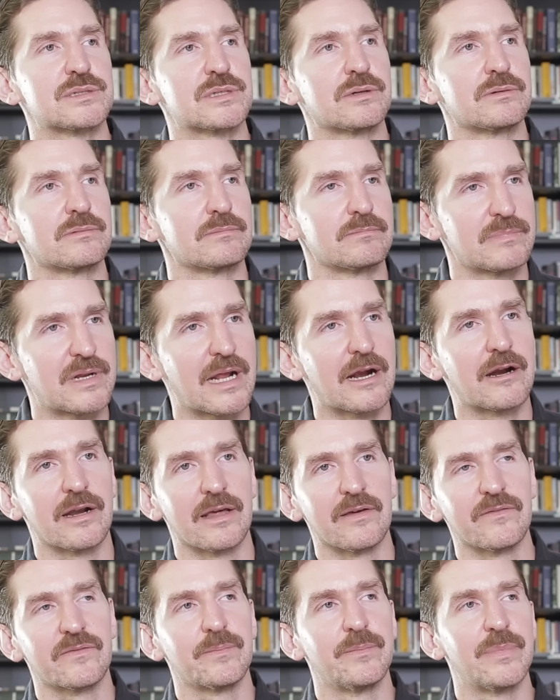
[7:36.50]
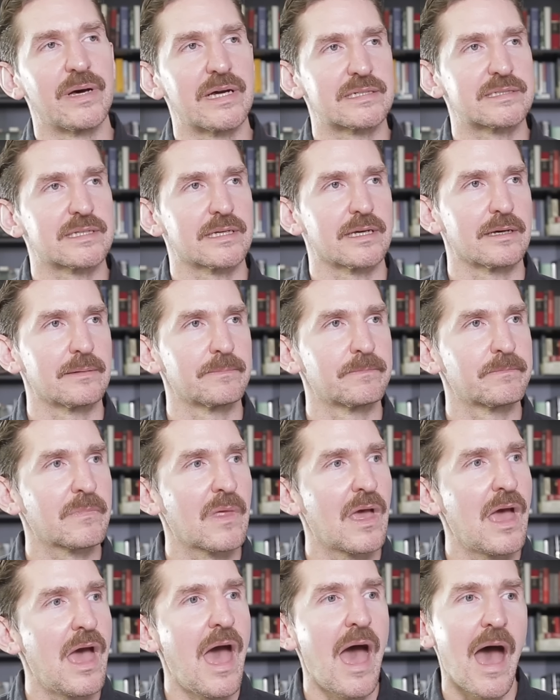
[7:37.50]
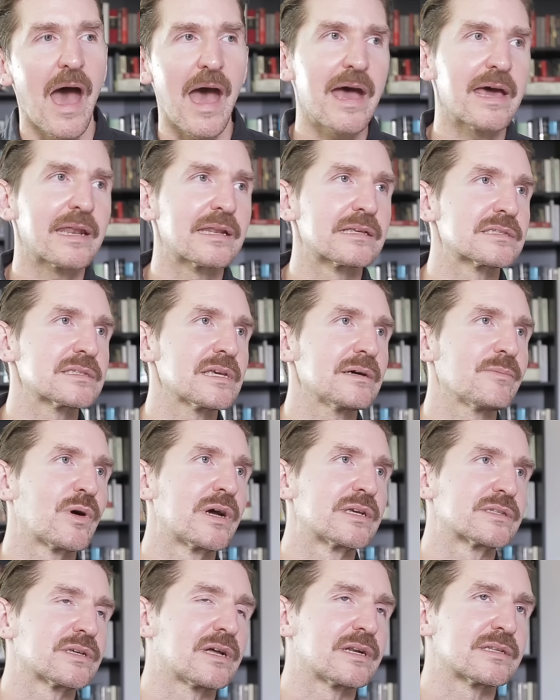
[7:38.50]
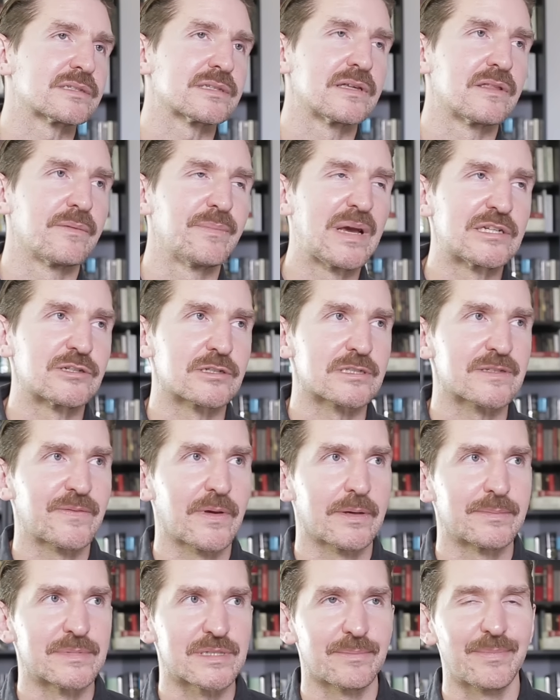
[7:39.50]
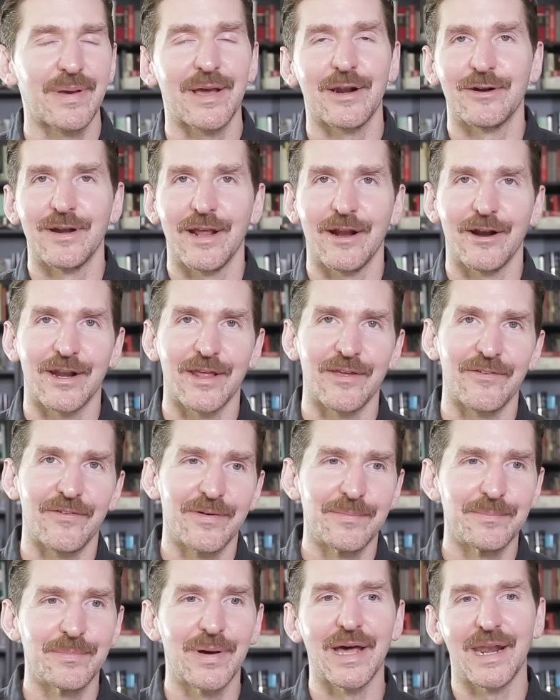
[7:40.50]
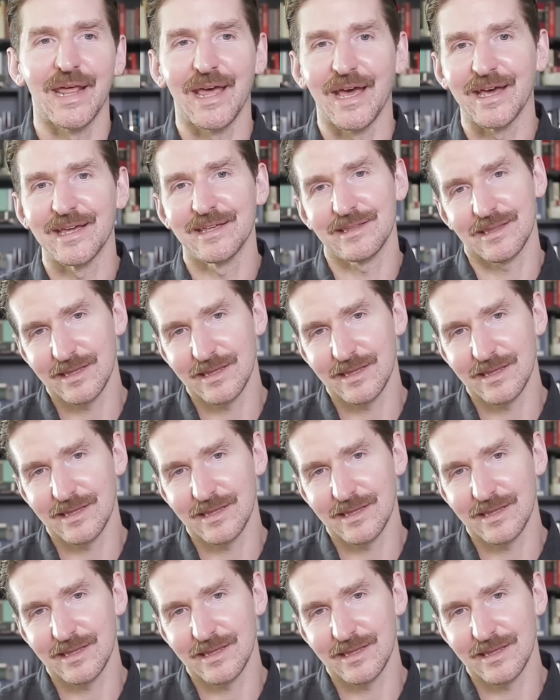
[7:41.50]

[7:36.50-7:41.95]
its own narrative, but, and in some ways, honestly, the Matrix film is a better narrative, but